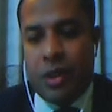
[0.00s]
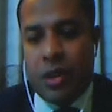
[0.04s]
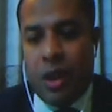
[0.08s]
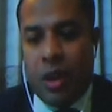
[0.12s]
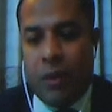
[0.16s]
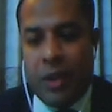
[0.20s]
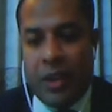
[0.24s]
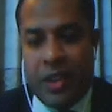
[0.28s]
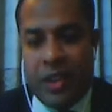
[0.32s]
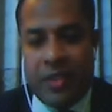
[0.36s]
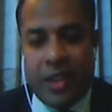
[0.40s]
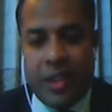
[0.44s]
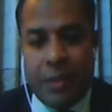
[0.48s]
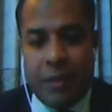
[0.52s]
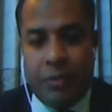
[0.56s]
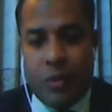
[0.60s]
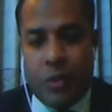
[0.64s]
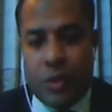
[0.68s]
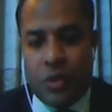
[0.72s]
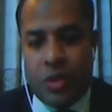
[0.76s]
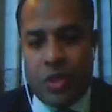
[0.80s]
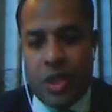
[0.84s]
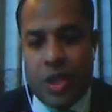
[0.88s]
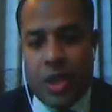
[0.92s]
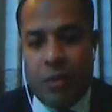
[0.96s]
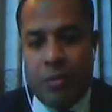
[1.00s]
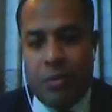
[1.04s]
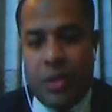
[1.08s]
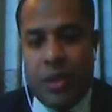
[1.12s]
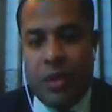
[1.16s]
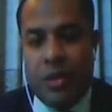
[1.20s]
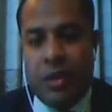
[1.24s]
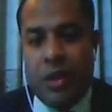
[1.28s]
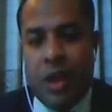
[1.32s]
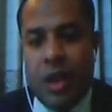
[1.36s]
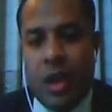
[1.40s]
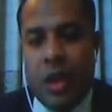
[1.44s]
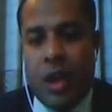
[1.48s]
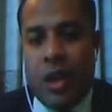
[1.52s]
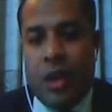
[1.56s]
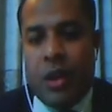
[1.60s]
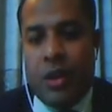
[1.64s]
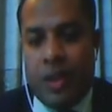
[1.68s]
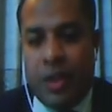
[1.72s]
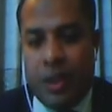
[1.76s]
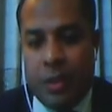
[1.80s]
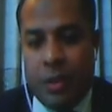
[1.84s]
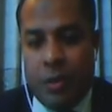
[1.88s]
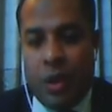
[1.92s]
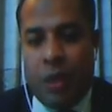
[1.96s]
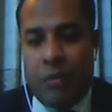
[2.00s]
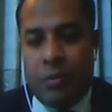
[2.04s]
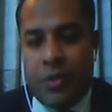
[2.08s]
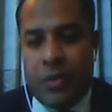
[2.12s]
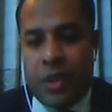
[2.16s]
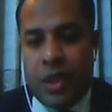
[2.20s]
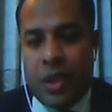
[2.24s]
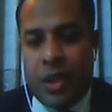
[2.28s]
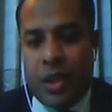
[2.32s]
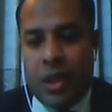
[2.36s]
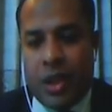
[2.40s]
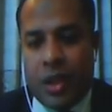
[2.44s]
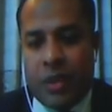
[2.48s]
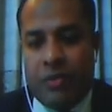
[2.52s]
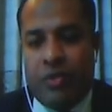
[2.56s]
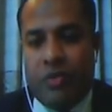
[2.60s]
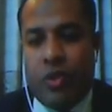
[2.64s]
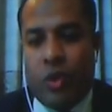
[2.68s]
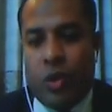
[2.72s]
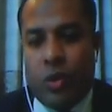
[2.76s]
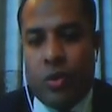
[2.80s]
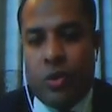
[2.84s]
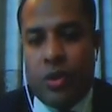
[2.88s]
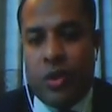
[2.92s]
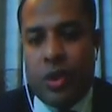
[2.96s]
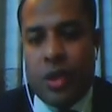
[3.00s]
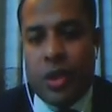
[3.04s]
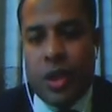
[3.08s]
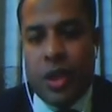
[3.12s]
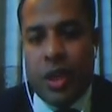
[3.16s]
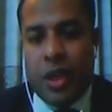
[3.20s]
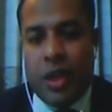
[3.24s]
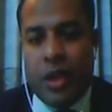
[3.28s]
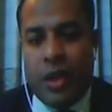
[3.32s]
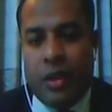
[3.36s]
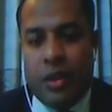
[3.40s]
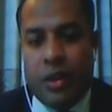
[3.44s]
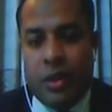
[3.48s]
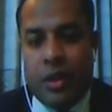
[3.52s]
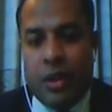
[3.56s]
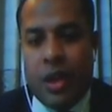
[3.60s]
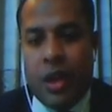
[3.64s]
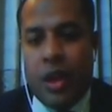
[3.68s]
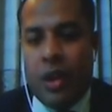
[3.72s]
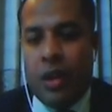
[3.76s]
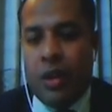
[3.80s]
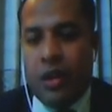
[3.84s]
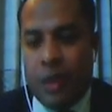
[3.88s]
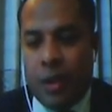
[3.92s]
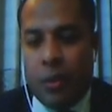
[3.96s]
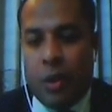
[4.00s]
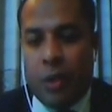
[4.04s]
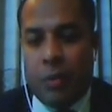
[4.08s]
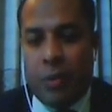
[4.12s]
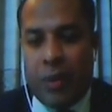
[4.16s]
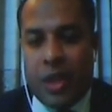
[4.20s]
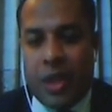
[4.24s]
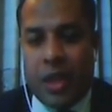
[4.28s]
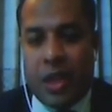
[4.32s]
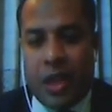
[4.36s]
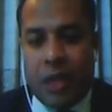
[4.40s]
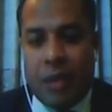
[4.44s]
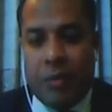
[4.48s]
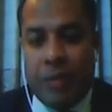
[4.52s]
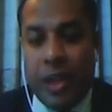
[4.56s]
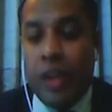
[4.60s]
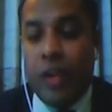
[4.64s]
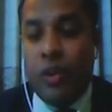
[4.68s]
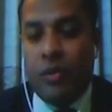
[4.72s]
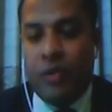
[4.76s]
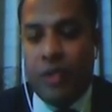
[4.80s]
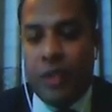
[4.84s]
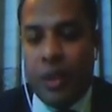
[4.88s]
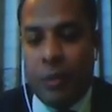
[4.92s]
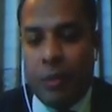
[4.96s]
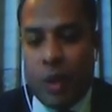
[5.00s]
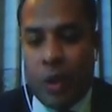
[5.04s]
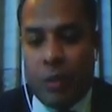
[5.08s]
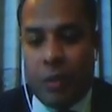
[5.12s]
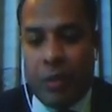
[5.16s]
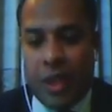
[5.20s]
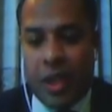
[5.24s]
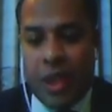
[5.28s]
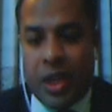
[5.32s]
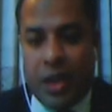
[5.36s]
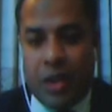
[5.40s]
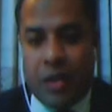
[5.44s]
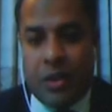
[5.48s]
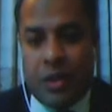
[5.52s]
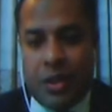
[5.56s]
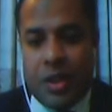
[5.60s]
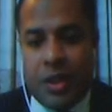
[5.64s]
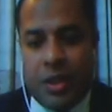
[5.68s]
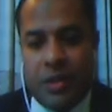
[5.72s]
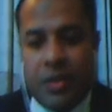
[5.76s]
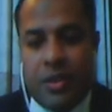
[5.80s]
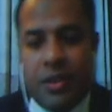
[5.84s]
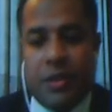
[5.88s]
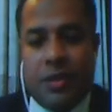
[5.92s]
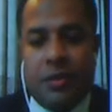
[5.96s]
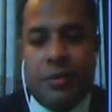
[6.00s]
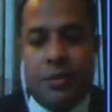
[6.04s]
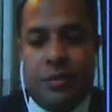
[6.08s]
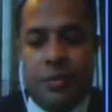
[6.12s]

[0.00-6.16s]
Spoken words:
governance approach have been developed and followed in many of developing countries.